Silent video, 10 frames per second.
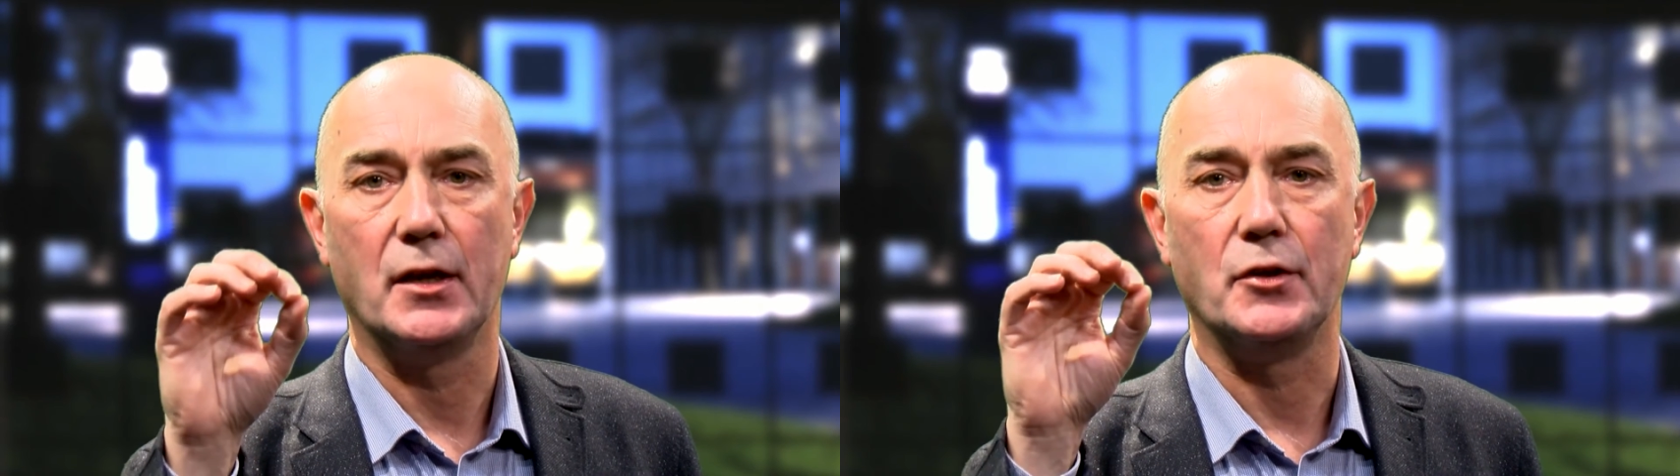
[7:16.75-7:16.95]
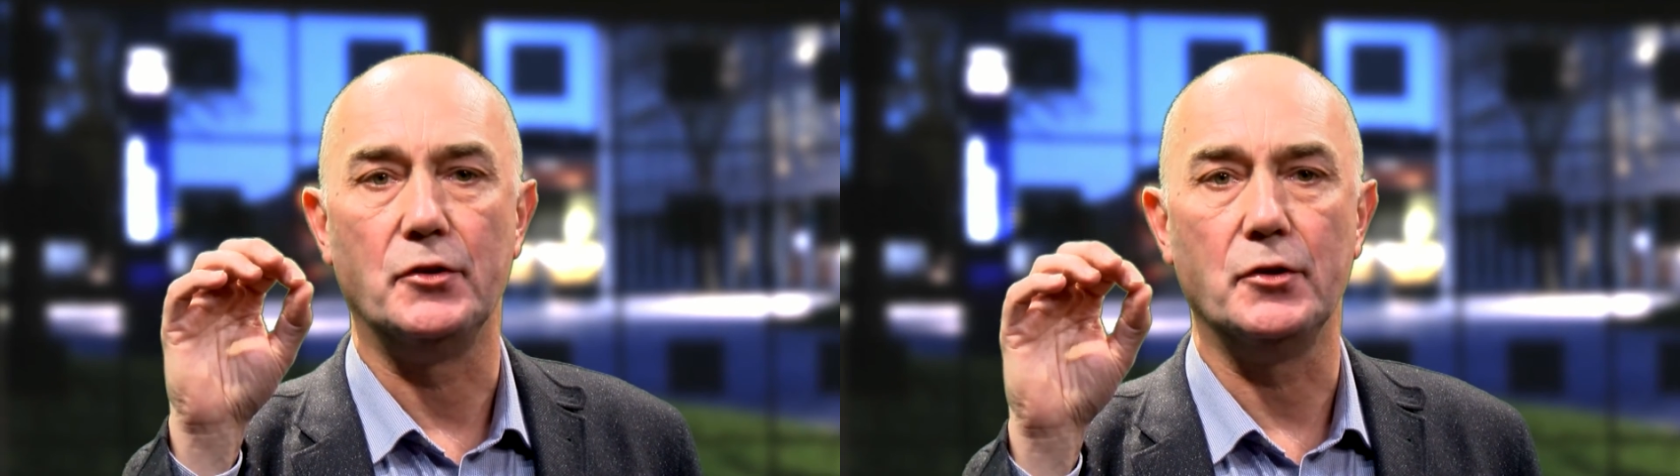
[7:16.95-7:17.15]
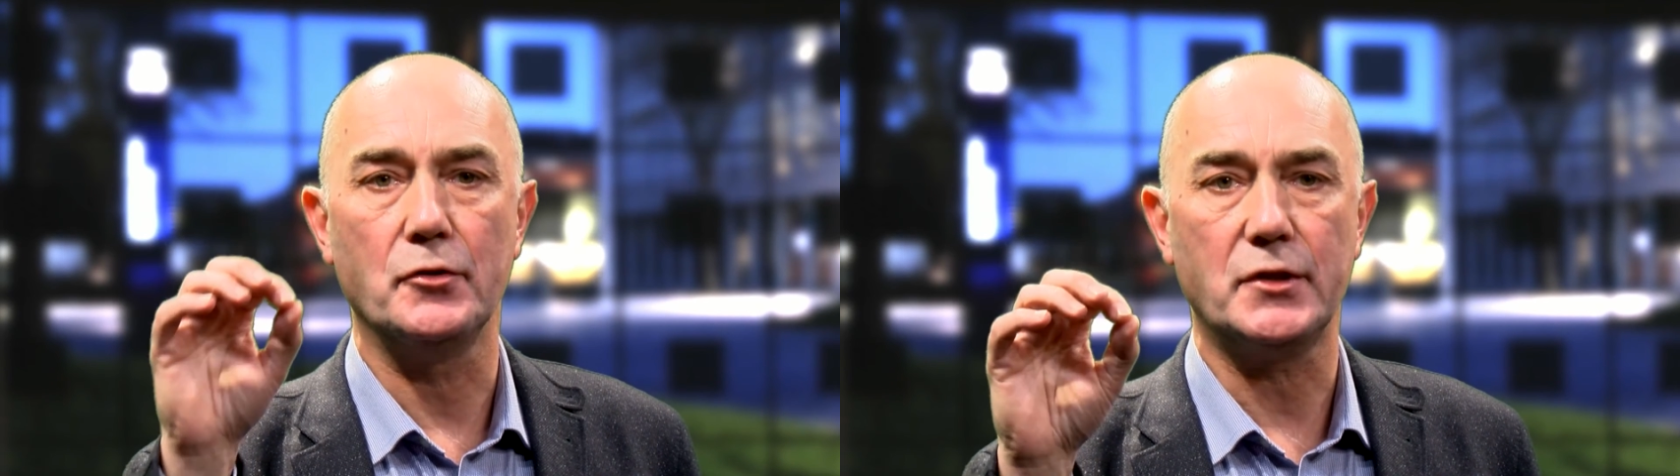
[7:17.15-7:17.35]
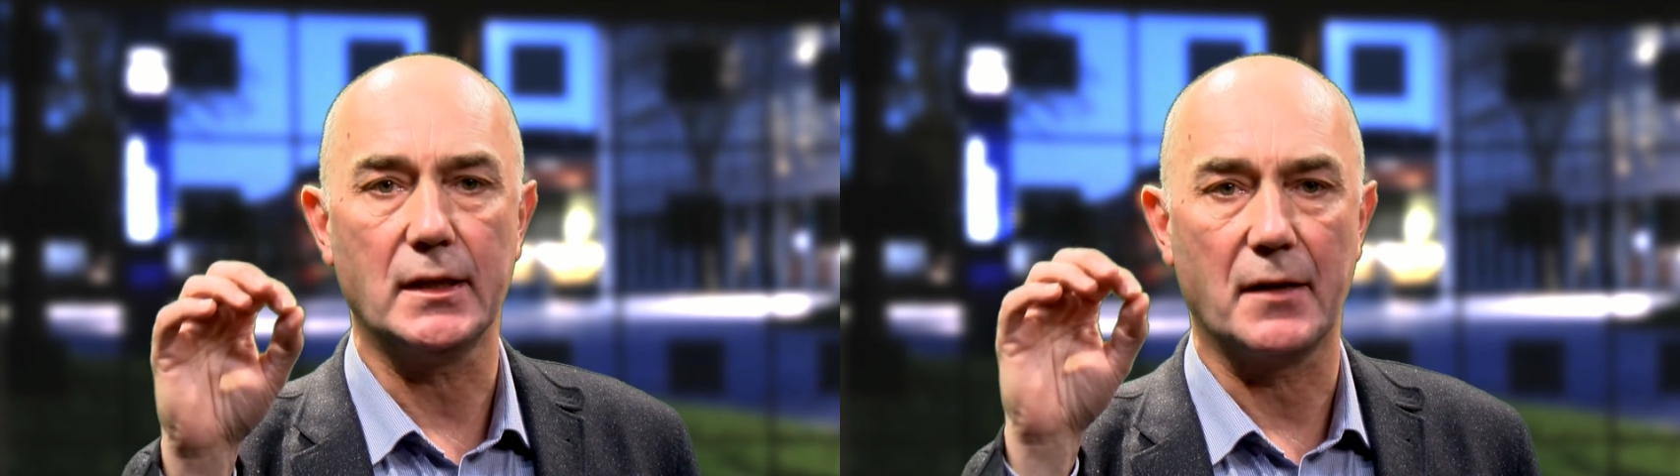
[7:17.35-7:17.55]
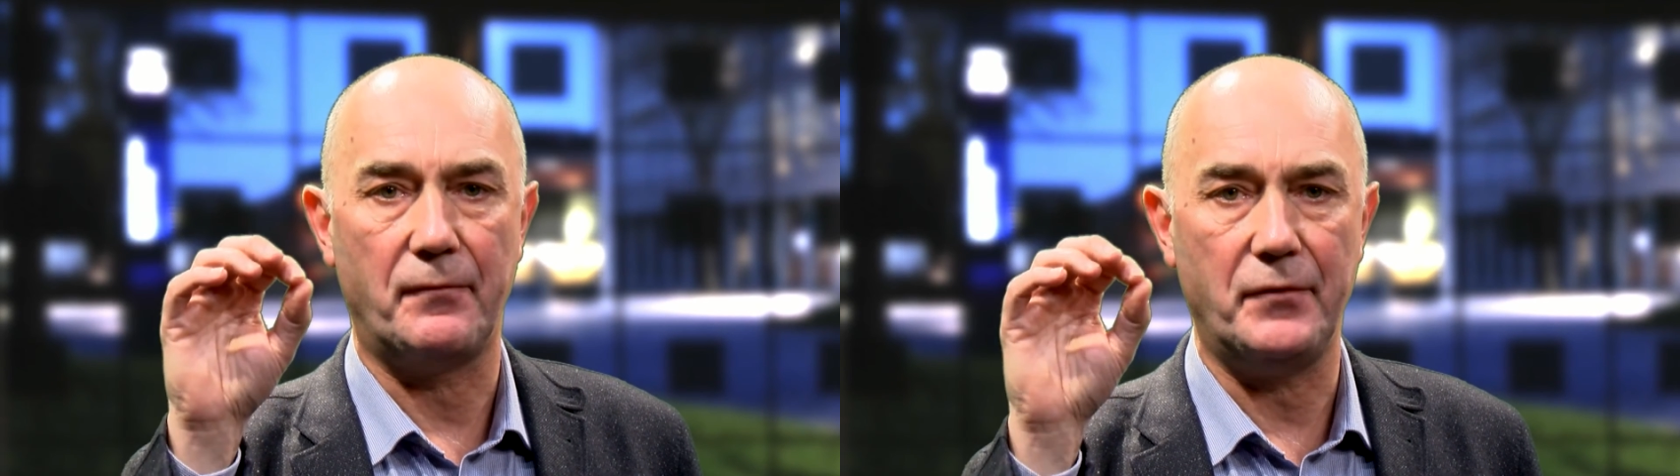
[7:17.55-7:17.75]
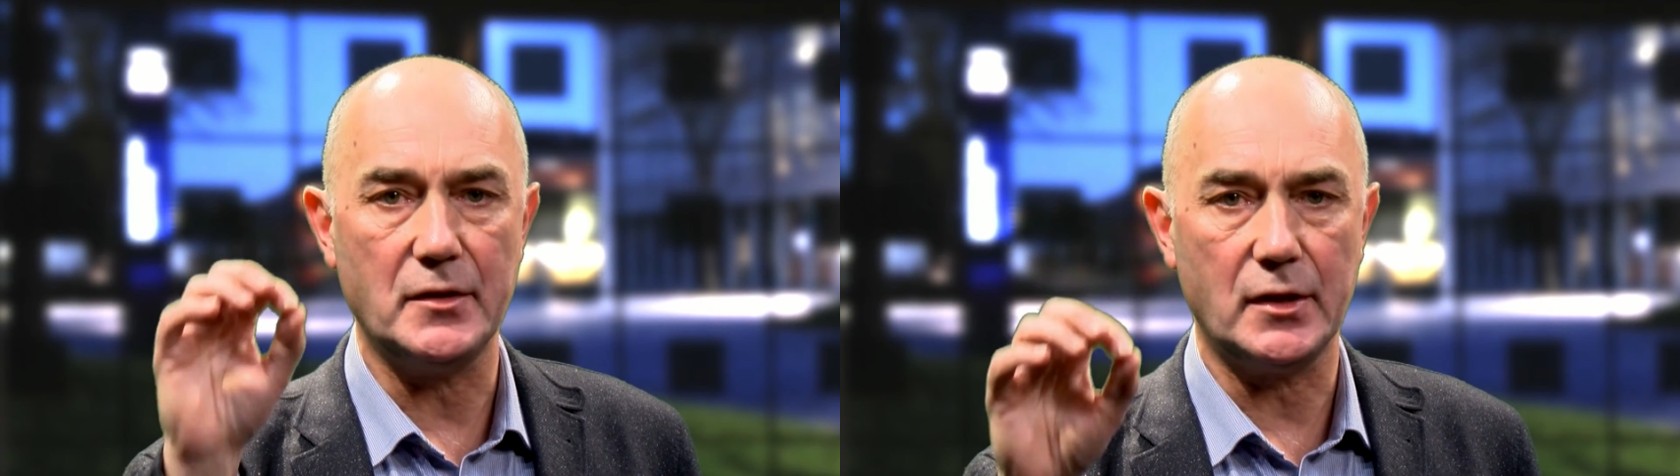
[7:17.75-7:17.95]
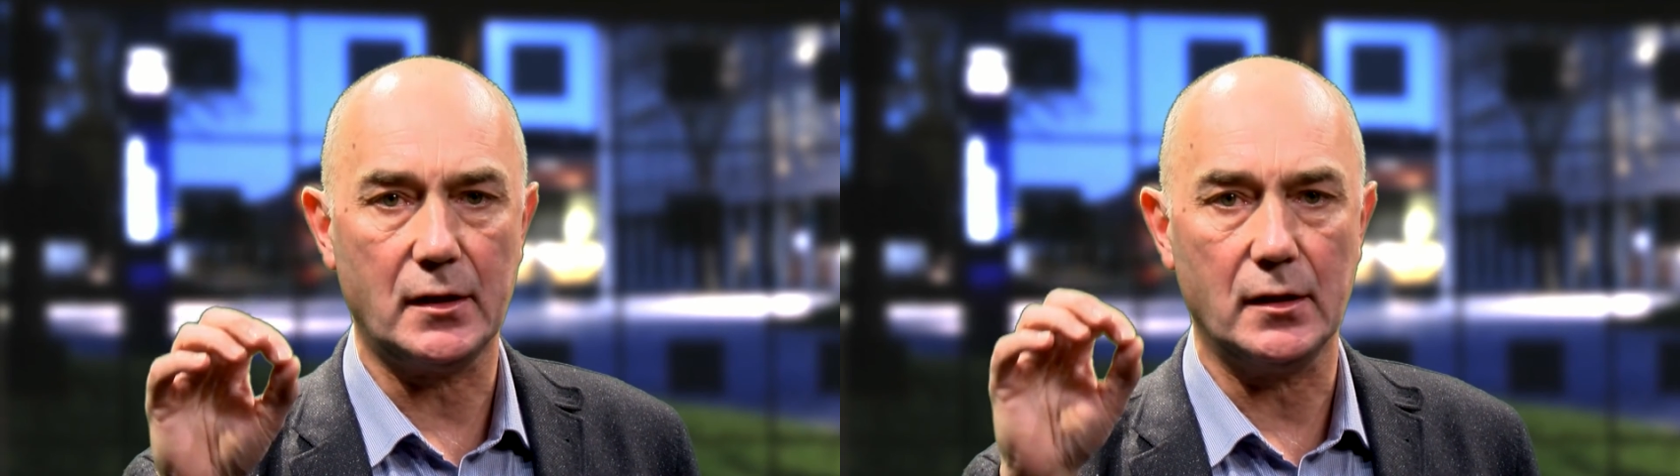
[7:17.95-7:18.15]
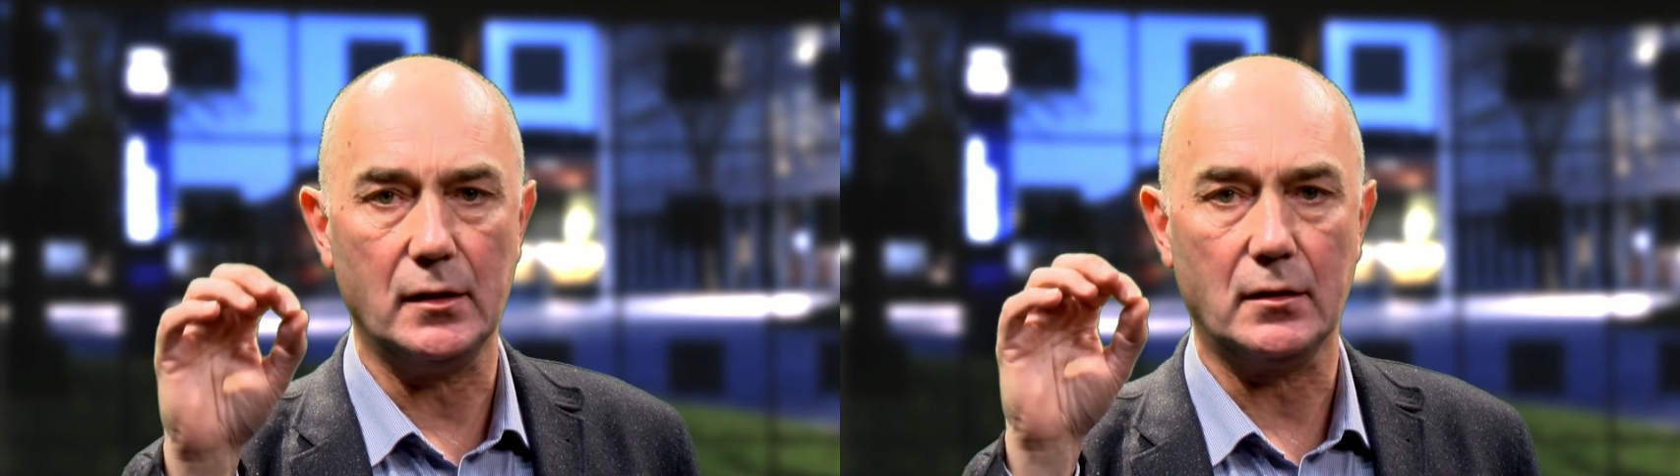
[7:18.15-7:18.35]
using a
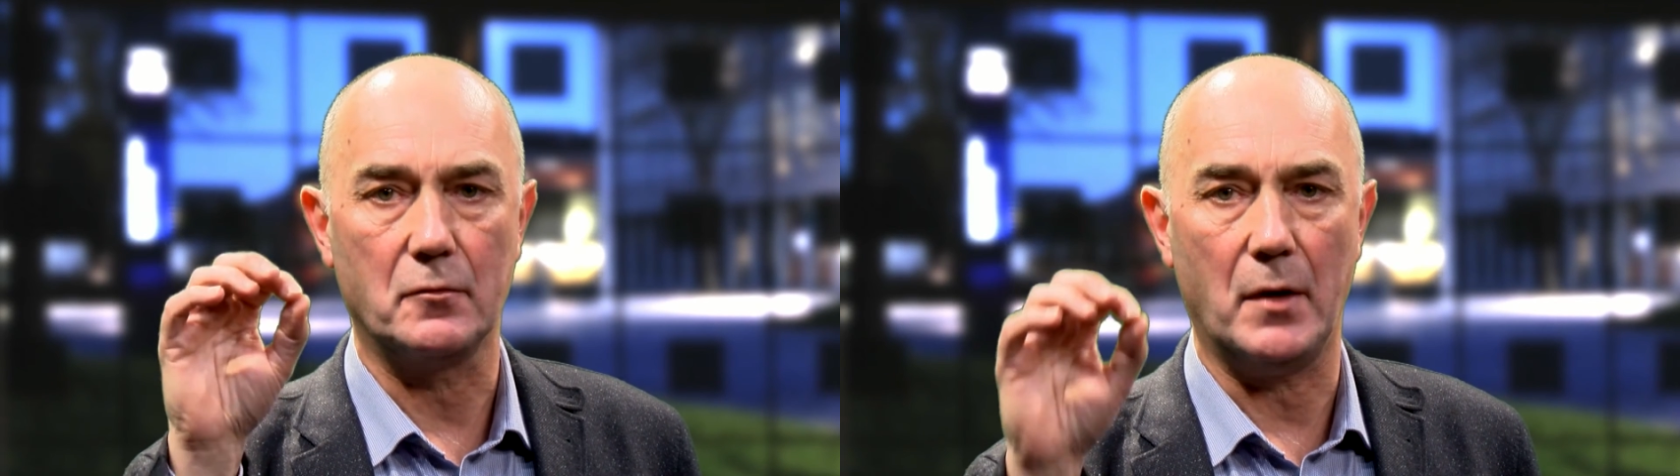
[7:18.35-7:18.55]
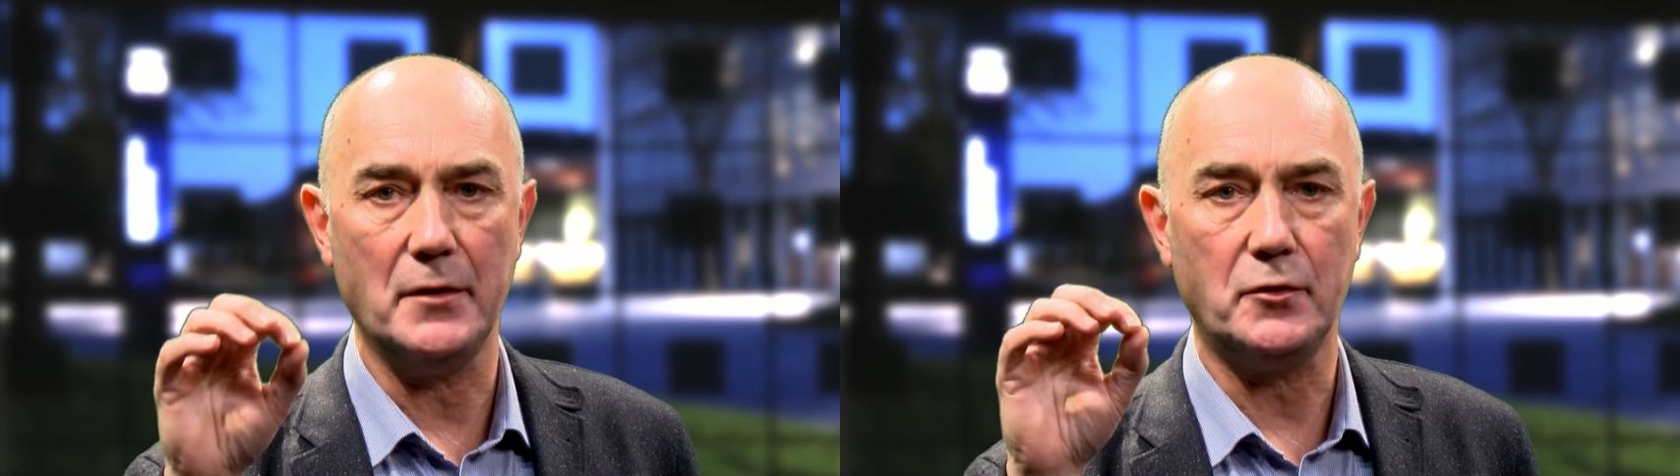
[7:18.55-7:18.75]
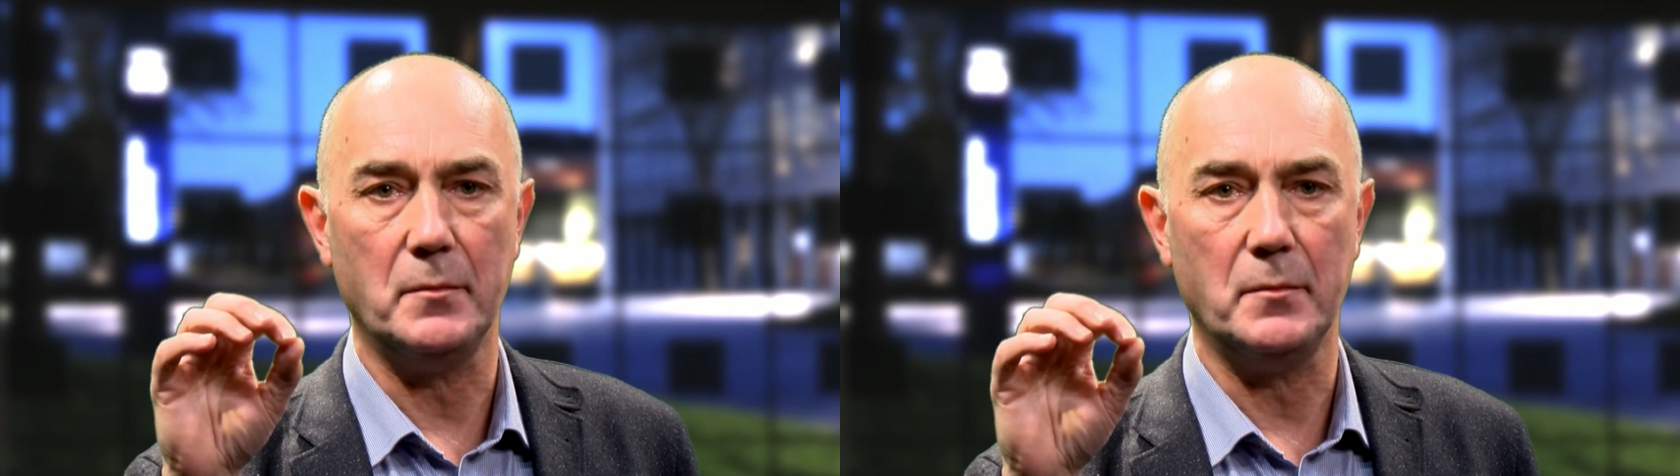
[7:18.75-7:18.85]
physical quantum